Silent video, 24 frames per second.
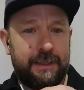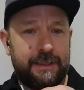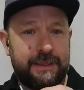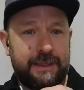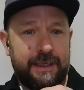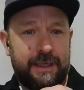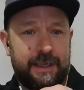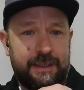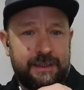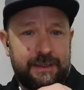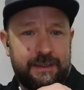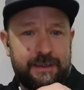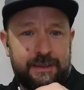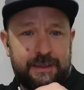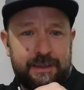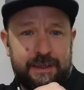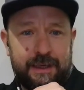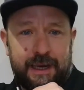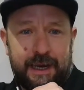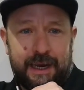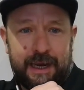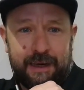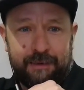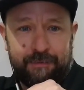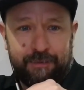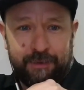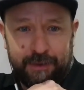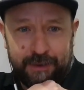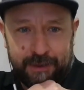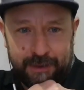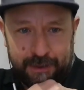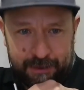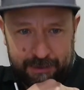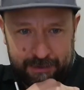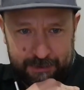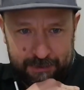sense having
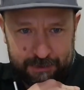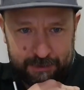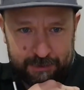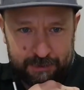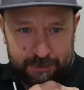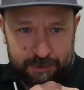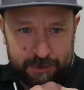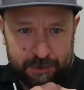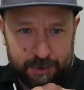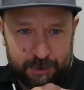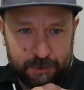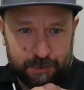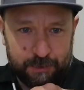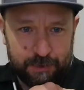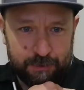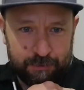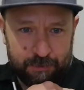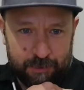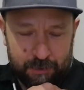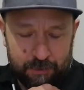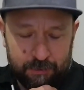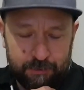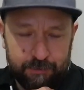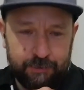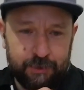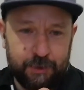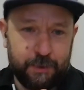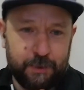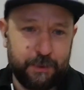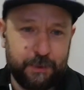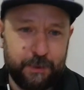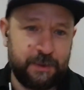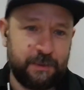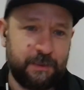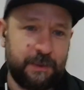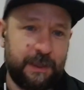that shoulder rolled
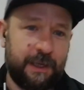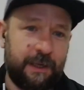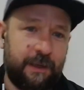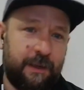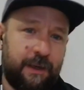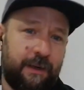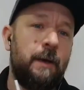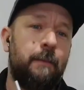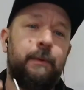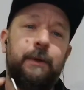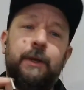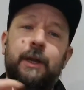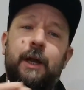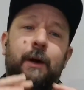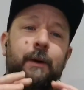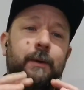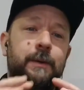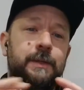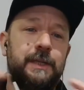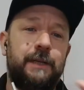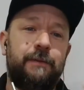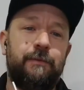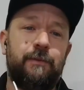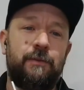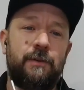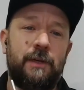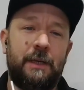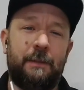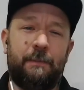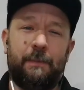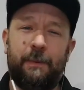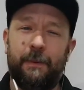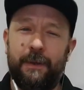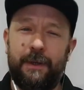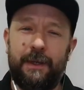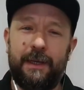forward as well. But no one's ever really
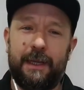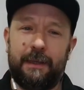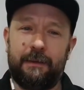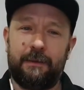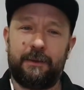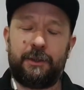pointed out the